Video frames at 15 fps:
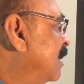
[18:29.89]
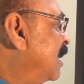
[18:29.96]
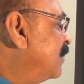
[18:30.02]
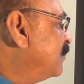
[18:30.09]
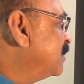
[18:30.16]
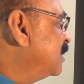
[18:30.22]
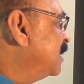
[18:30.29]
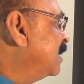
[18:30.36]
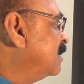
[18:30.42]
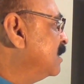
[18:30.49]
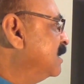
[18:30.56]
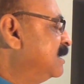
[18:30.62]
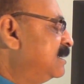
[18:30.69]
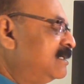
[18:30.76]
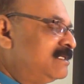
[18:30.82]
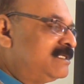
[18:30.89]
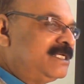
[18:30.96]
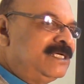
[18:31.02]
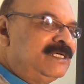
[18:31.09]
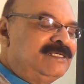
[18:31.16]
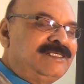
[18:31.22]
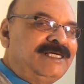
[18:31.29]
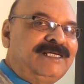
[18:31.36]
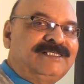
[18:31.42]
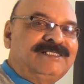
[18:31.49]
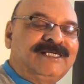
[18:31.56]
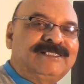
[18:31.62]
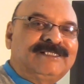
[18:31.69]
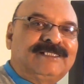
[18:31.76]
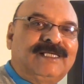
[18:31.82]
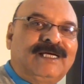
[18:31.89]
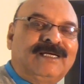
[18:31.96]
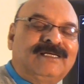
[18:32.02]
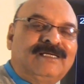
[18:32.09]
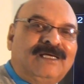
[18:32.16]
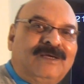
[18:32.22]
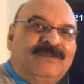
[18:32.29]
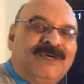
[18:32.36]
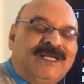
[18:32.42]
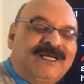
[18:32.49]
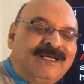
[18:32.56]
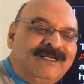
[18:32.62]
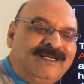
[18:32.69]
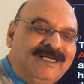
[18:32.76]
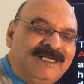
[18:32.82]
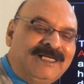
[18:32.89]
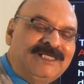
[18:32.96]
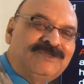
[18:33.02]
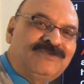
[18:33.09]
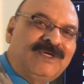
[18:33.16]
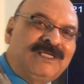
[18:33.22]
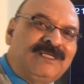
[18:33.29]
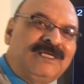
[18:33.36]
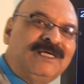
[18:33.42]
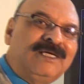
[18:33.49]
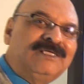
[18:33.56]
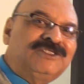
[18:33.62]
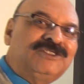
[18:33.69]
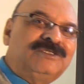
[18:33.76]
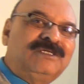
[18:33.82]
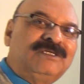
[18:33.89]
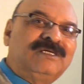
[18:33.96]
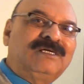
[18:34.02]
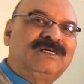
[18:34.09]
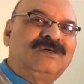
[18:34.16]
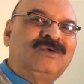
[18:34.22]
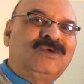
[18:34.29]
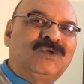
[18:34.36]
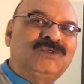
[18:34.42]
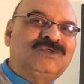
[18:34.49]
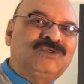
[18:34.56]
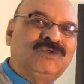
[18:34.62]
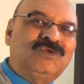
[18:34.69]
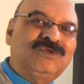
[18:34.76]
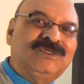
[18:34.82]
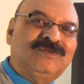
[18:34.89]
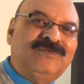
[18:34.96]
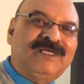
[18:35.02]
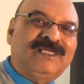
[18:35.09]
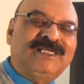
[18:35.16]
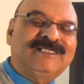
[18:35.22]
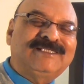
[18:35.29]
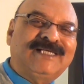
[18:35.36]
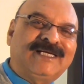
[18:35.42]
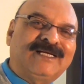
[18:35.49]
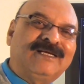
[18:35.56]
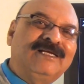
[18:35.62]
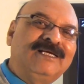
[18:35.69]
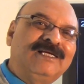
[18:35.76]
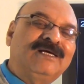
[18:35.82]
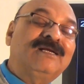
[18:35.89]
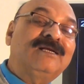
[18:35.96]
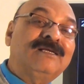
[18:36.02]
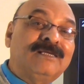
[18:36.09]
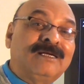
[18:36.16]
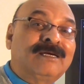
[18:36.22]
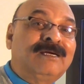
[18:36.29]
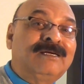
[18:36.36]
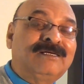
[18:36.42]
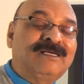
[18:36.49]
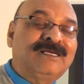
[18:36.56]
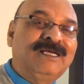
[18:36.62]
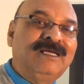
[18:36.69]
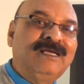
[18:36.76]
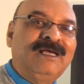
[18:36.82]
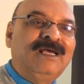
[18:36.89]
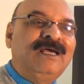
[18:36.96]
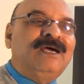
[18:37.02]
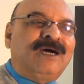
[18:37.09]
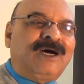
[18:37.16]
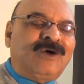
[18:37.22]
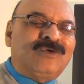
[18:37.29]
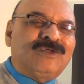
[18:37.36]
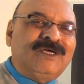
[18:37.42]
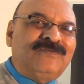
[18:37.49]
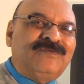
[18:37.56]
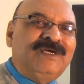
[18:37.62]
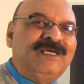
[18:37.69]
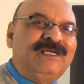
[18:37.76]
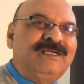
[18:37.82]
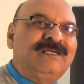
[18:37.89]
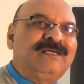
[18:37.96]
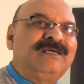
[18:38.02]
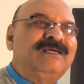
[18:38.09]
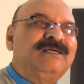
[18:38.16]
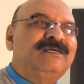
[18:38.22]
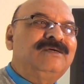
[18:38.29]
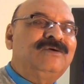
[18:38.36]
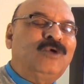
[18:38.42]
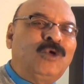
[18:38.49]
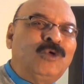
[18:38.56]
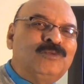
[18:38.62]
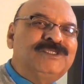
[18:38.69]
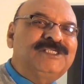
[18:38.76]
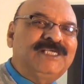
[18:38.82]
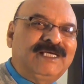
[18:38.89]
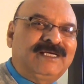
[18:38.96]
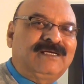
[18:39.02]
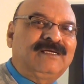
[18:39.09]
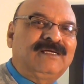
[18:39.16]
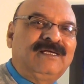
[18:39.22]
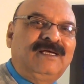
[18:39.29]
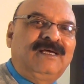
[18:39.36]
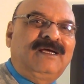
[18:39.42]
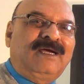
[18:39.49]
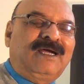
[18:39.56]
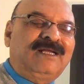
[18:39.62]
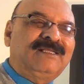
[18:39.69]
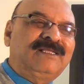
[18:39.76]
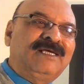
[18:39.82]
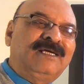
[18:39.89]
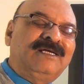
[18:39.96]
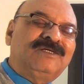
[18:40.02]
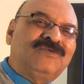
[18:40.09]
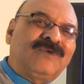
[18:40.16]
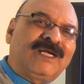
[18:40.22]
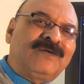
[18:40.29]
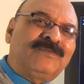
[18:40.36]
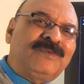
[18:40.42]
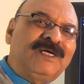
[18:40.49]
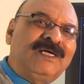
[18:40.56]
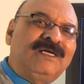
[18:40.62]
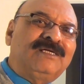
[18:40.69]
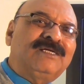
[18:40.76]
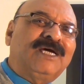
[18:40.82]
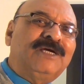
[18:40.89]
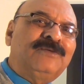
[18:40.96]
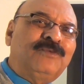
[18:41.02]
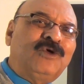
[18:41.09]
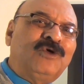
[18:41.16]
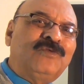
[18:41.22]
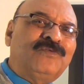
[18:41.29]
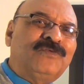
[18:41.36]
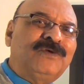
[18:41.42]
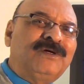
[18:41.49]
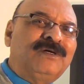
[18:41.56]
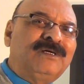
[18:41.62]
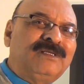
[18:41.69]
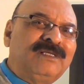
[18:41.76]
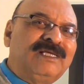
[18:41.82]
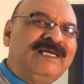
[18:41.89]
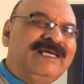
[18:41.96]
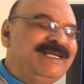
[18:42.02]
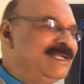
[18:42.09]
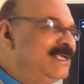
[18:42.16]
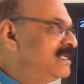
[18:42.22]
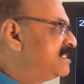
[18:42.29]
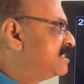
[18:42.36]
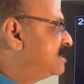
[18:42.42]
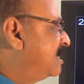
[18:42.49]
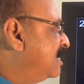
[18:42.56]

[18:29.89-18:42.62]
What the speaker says: After that, he tells us that American ladies, when they when they settle in another country, how they feel homesick and they develop a type of illness